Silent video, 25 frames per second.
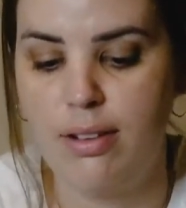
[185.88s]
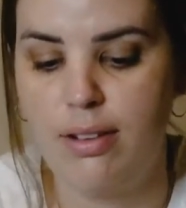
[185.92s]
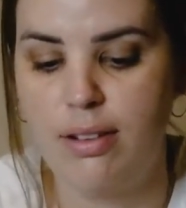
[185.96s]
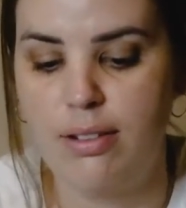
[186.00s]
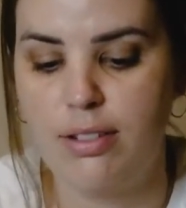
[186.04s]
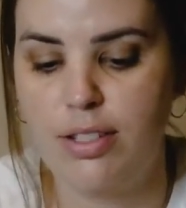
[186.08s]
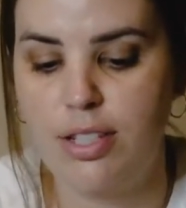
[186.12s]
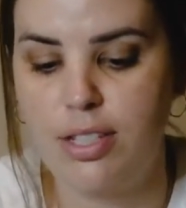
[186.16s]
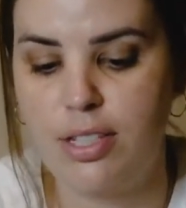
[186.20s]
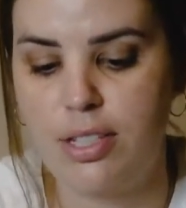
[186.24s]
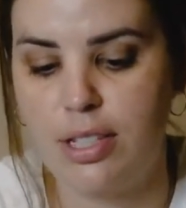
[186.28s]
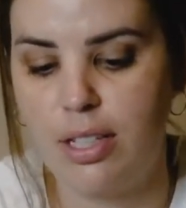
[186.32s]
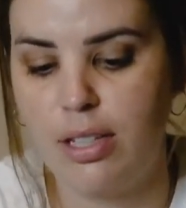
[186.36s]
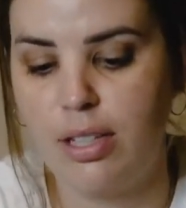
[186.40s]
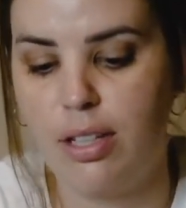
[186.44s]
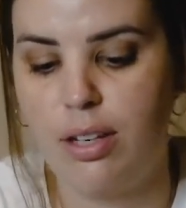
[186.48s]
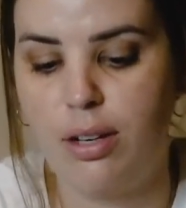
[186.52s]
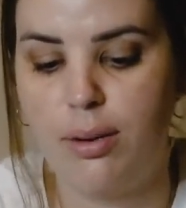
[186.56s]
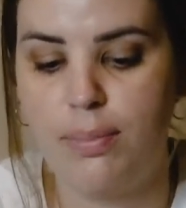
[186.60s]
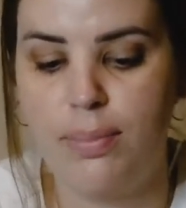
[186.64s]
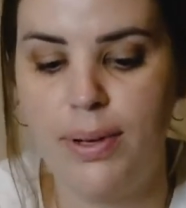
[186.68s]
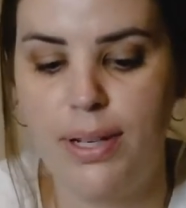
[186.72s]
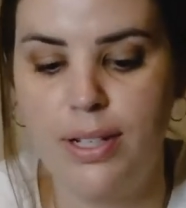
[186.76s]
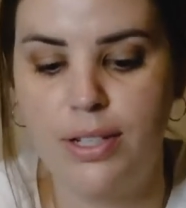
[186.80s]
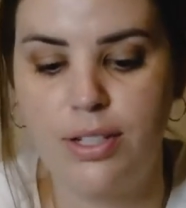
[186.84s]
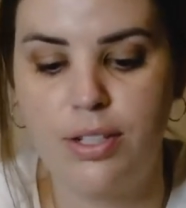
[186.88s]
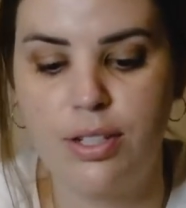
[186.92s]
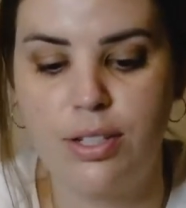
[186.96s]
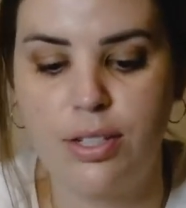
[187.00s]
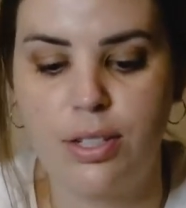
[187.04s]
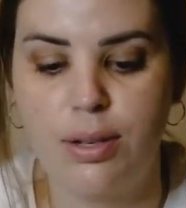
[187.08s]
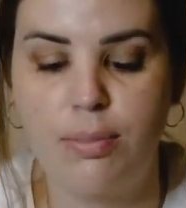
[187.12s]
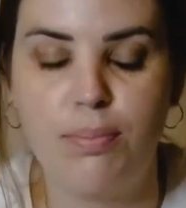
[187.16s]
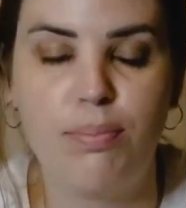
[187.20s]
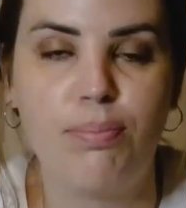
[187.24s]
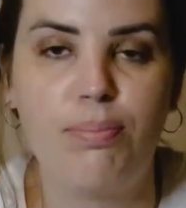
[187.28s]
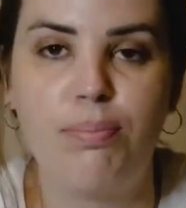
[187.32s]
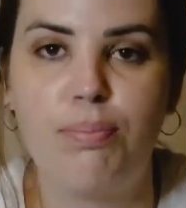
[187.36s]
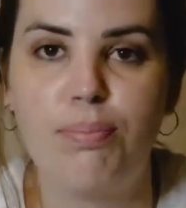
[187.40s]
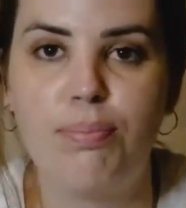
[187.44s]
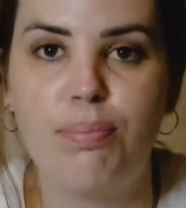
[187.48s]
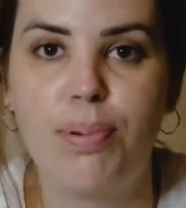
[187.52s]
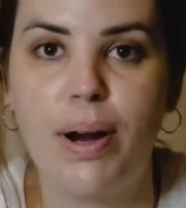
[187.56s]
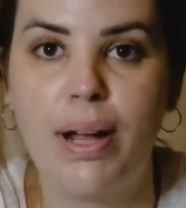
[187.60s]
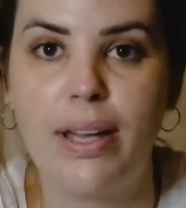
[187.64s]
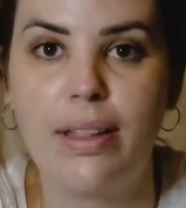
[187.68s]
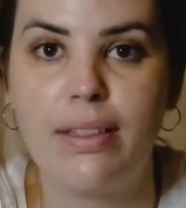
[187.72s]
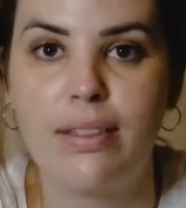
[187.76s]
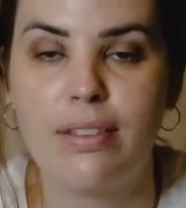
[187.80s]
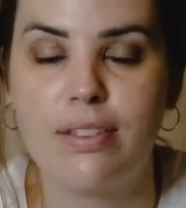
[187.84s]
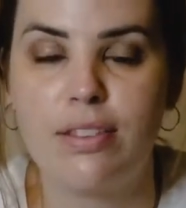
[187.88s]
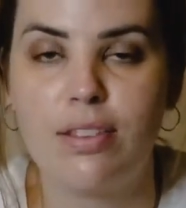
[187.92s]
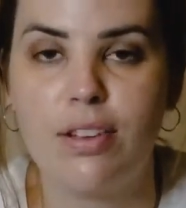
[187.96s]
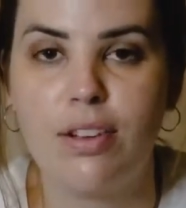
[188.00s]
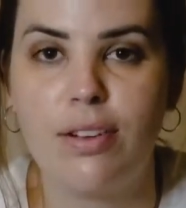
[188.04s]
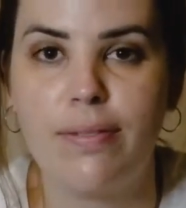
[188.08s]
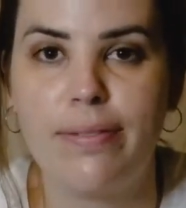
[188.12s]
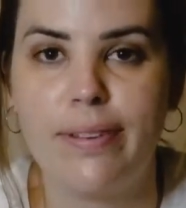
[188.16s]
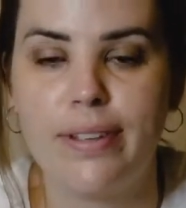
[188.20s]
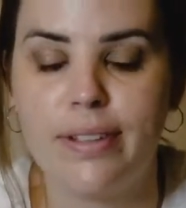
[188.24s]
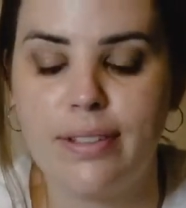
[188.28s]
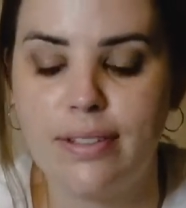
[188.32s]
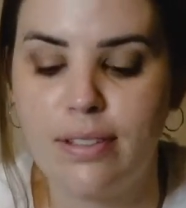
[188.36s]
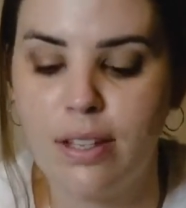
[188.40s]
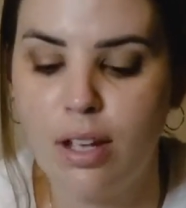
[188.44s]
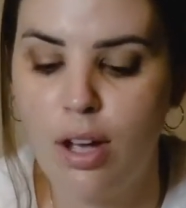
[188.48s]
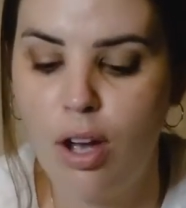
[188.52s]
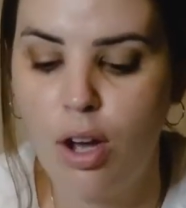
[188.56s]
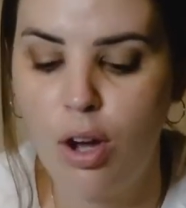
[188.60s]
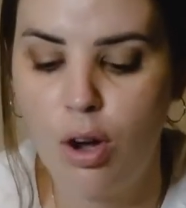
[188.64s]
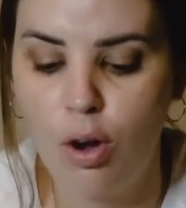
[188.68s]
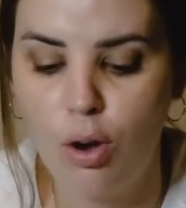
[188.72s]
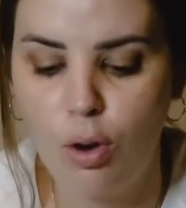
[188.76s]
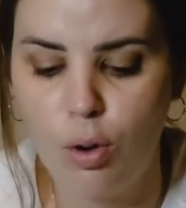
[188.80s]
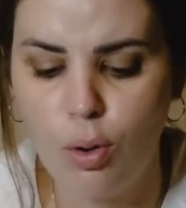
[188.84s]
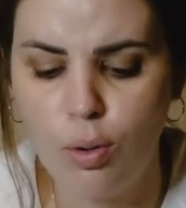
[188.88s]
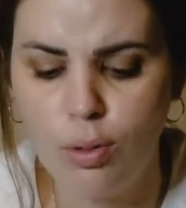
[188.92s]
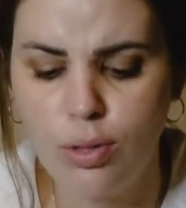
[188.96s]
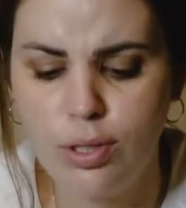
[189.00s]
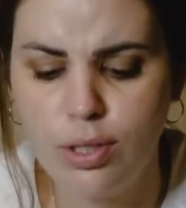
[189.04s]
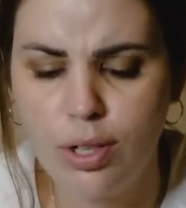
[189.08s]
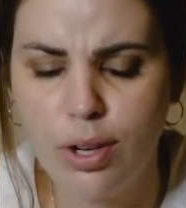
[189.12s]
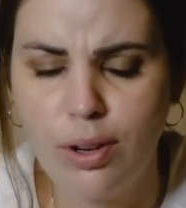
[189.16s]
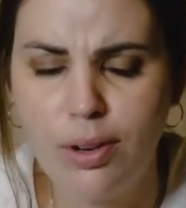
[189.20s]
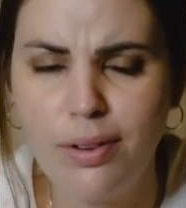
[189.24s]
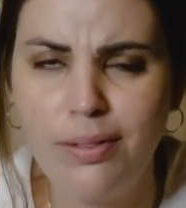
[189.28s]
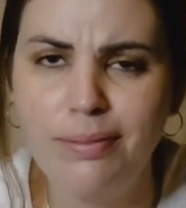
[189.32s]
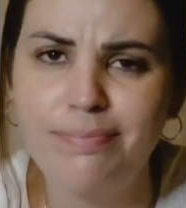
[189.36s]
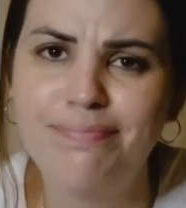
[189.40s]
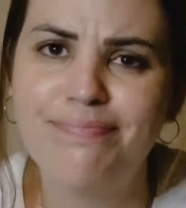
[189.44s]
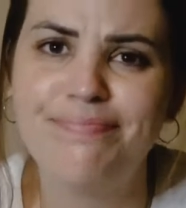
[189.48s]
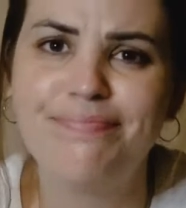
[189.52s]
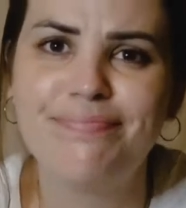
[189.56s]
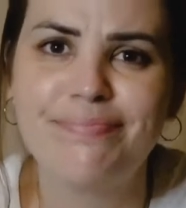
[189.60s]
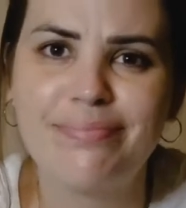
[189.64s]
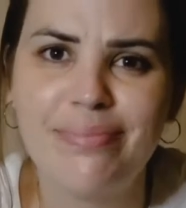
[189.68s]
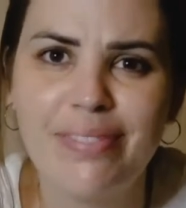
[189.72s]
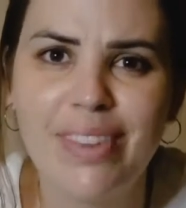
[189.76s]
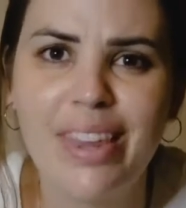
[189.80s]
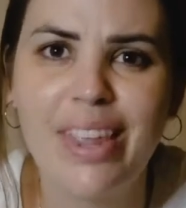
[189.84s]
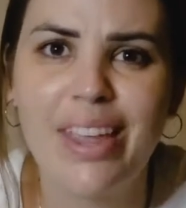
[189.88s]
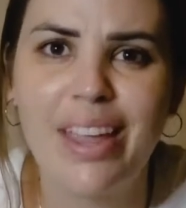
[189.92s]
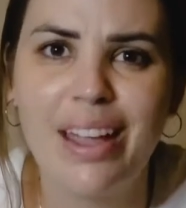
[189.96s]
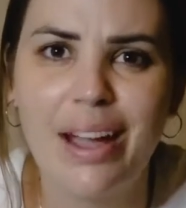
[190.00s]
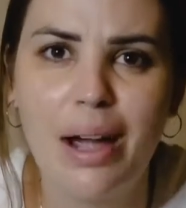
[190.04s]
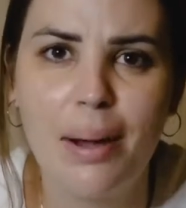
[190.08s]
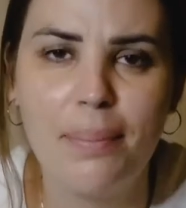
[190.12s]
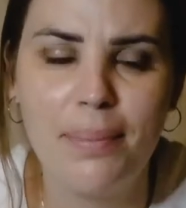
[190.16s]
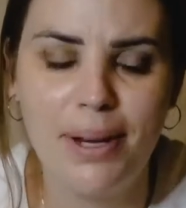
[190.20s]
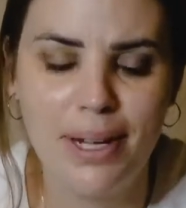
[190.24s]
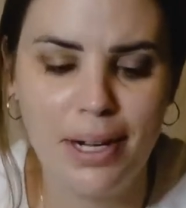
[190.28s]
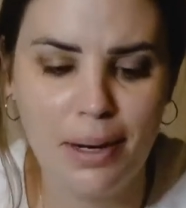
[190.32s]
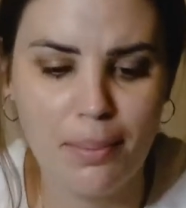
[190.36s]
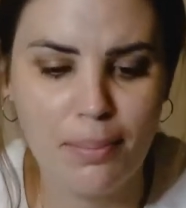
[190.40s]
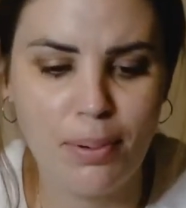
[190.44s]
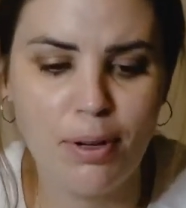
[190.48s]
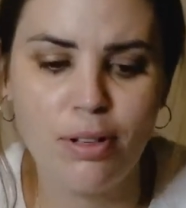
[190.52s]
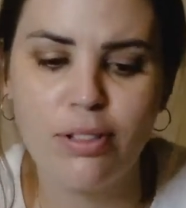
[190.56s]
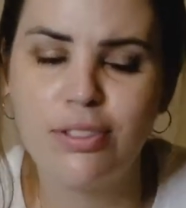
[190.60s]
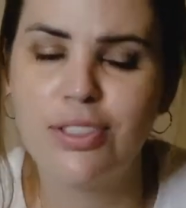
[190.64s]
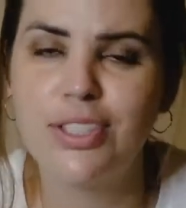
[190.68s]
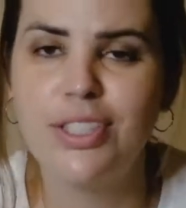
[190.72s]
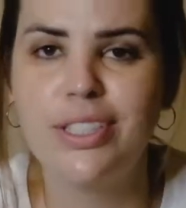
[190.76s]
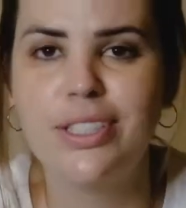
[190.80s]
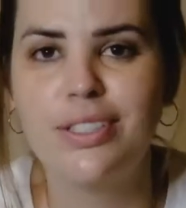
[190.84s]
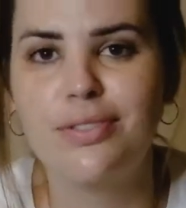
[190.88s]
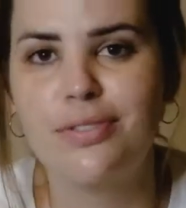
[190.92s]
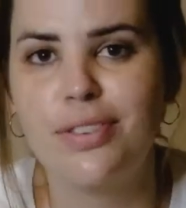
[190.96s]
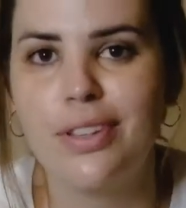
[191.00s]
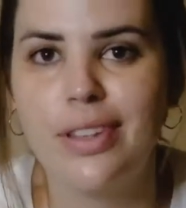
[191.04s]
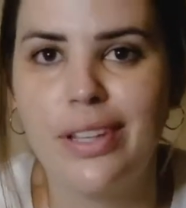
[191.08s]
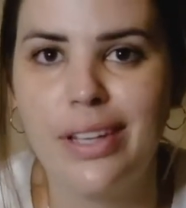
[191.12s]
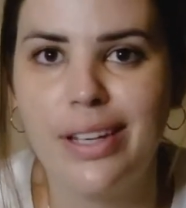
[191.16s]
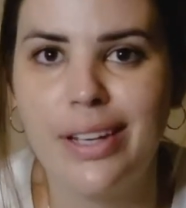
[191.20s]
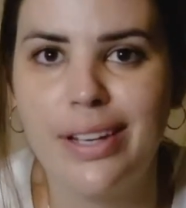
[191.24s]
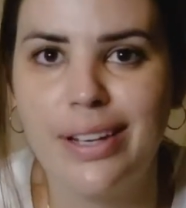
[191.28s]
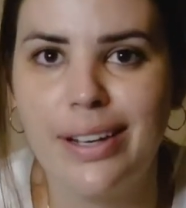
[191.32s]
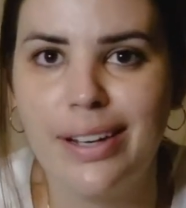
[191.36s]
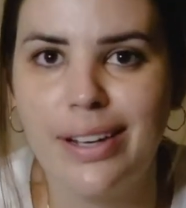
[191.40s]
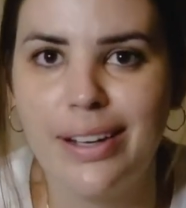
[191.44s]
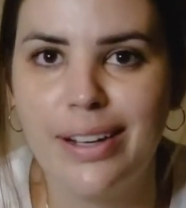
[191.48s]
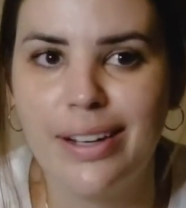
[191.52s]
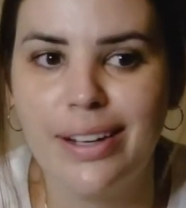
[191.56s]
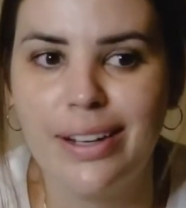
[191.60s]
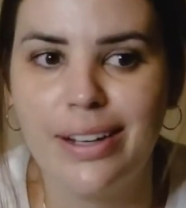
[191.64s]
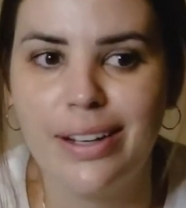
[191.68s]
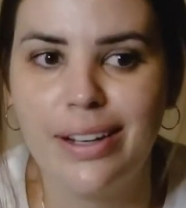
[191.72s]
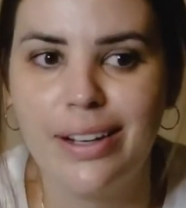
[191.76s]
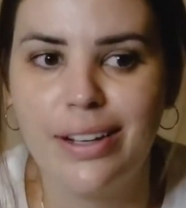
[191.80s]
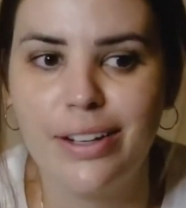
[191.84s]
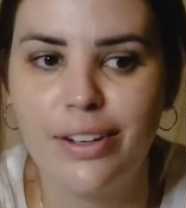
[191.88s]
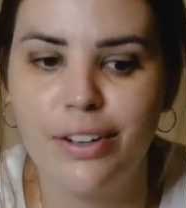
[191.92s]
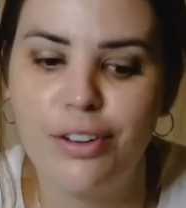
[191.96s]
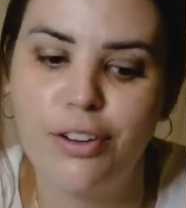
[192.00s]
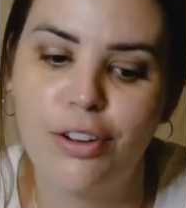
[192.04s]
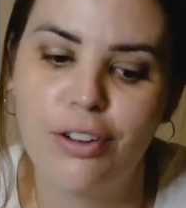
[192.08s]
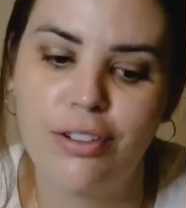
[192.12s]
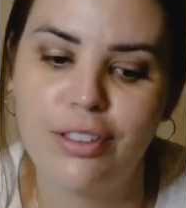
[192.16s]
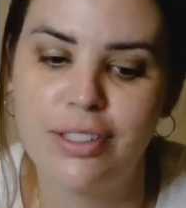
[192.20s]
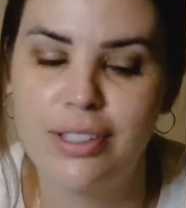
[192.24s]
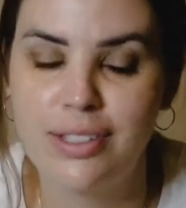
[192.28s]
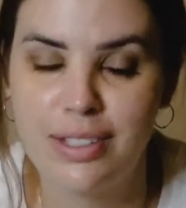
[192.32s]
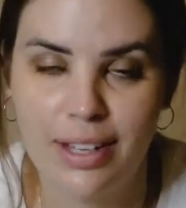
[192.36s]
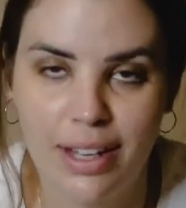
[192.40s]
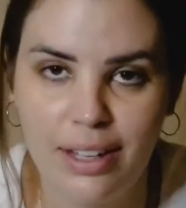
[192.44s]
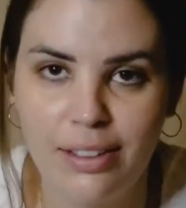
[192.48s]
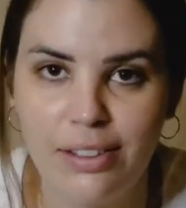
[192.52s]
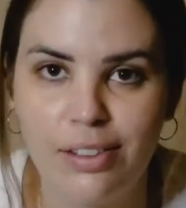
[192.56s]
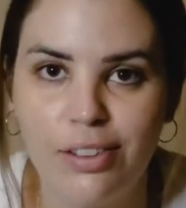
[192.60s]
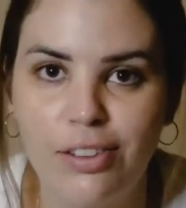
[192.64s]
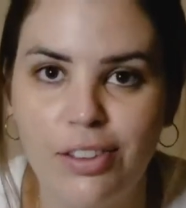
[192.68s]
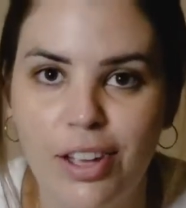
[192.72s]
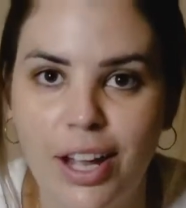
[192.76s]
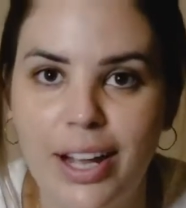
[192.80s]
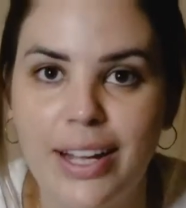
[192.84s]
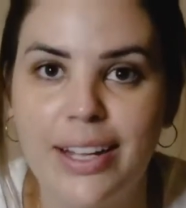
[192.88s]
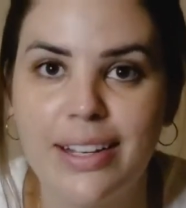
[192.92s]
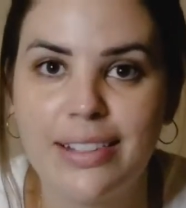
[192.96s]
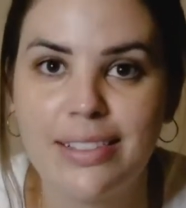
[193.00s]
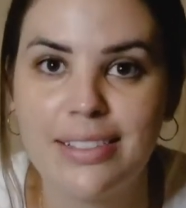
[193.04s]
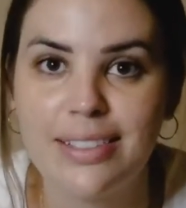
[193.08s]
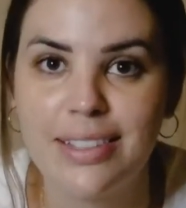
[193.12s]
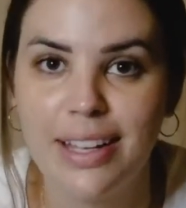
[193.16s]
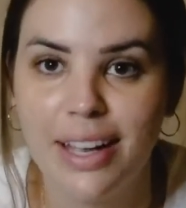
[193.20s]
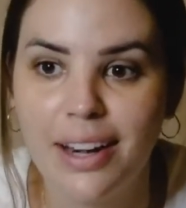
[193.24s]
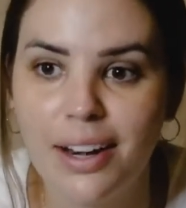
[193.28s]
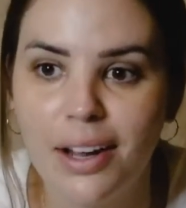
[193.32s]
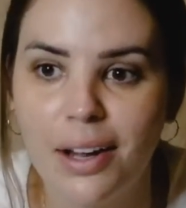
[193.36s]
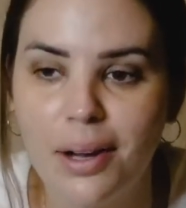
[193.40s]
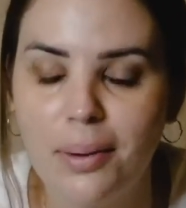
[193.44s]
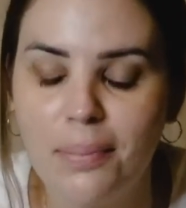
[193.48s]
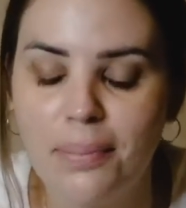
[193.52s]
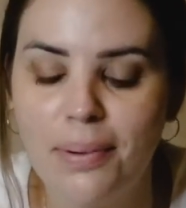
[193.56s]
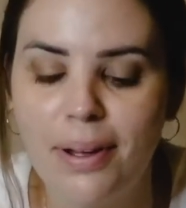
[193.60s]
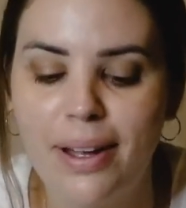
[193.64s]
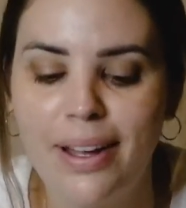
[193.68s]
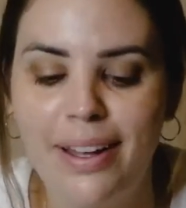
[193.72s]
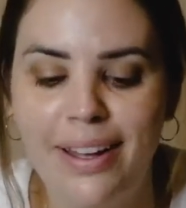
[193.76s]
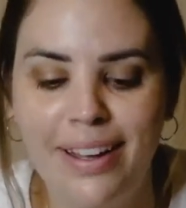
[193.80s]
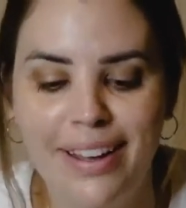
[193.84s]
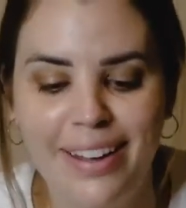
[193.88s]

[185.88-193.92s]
just a little bit, just to break the surface. Also, I mean, apologies for the non-salon like setup.